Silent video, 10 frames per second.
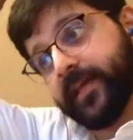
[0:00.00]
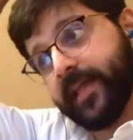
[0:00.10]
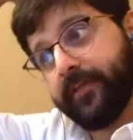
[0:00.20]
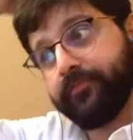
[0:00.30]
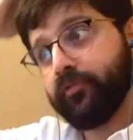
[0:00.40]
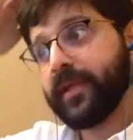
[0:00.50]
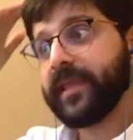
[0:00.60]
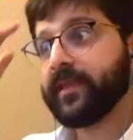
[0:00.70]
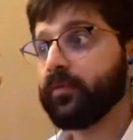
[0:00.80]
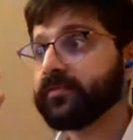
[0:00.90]
if
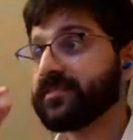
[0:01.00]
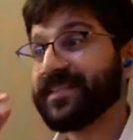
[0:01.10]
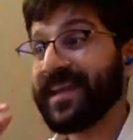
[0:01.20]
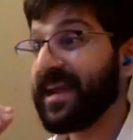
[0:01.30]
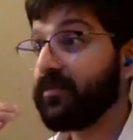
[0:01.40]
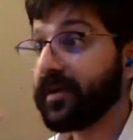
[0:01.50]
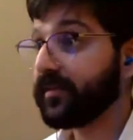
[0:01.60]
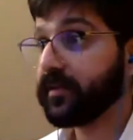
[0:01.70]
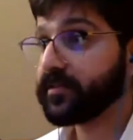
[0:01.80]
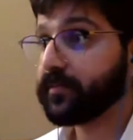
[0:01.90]
we wanted to get rid
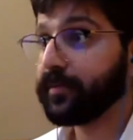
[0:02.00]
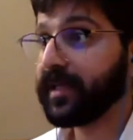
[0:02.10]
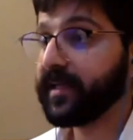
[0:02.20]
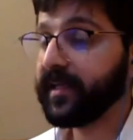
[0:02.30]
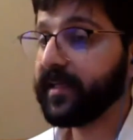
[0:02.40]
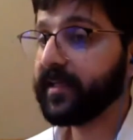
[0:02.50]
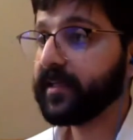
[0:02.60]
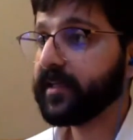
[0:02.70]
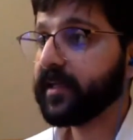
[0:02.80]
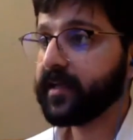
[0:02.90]
of those completely
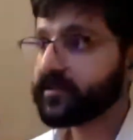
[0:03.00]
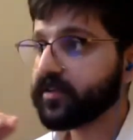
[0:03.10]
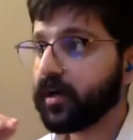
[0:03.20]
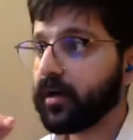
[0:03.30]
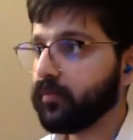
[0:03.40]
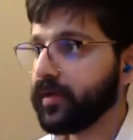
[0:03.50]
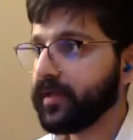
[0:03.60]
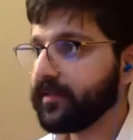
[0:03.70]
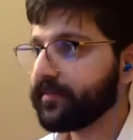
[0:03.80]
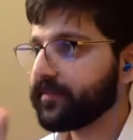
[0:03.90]
and start
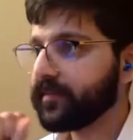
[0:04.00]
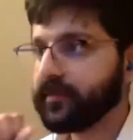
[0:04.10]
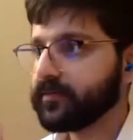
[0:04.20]
with